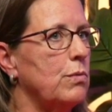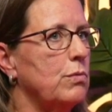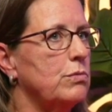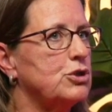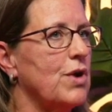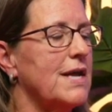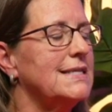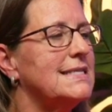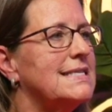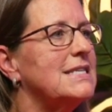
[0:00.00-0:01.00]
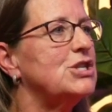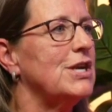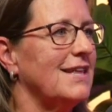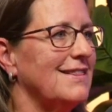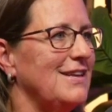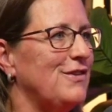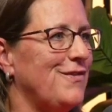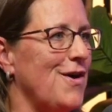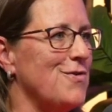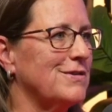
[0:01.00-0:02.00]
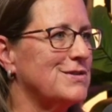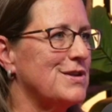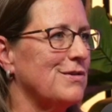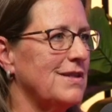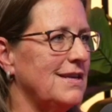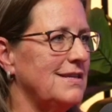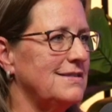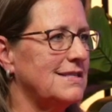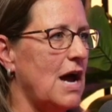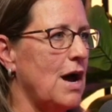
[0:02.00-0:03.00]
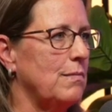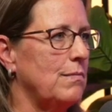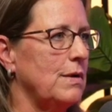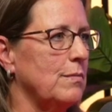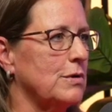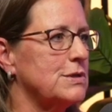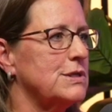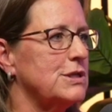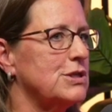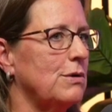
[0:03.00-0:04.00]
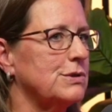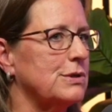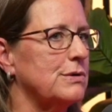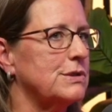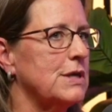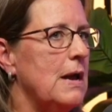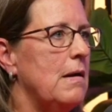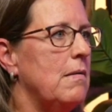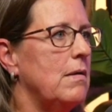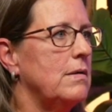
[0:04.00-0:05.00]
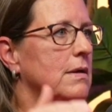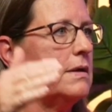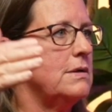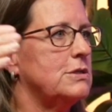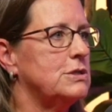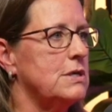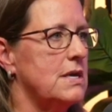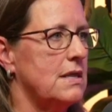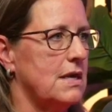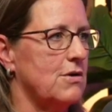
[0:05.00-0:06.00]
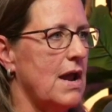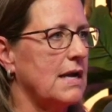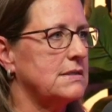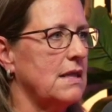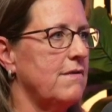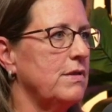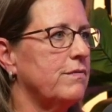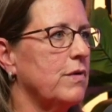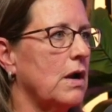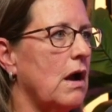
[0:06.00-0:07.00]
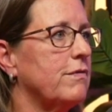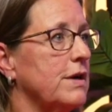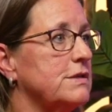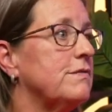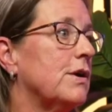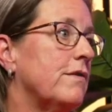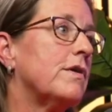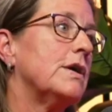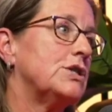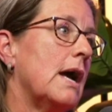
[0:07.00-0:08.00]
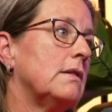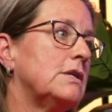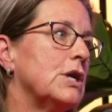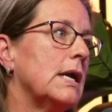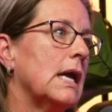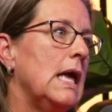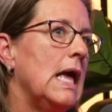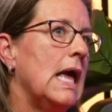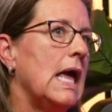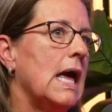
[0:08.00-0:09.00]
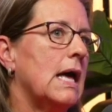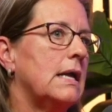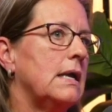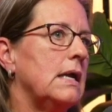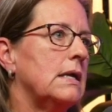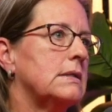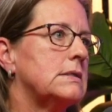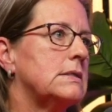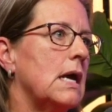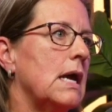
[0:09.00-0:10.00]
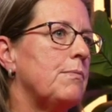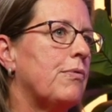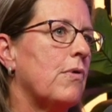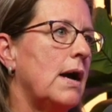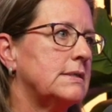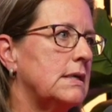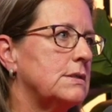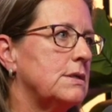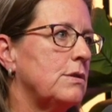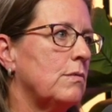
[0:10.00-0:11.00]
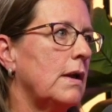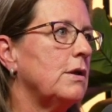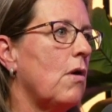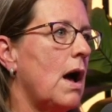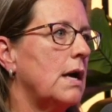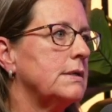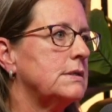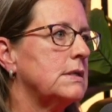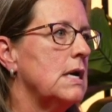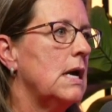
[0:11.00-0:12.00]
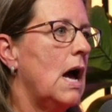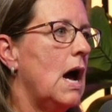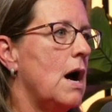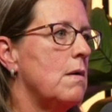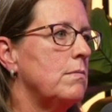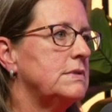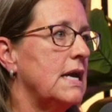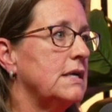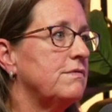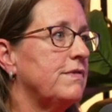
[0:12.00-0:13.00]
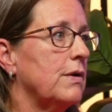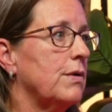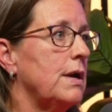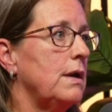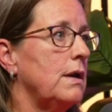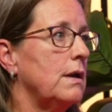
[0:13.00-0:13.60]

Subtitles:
transitioning these folks that are in these emergency shelters to their next level of recovery is very, very challenging. And it's a process that the Red Cross takes very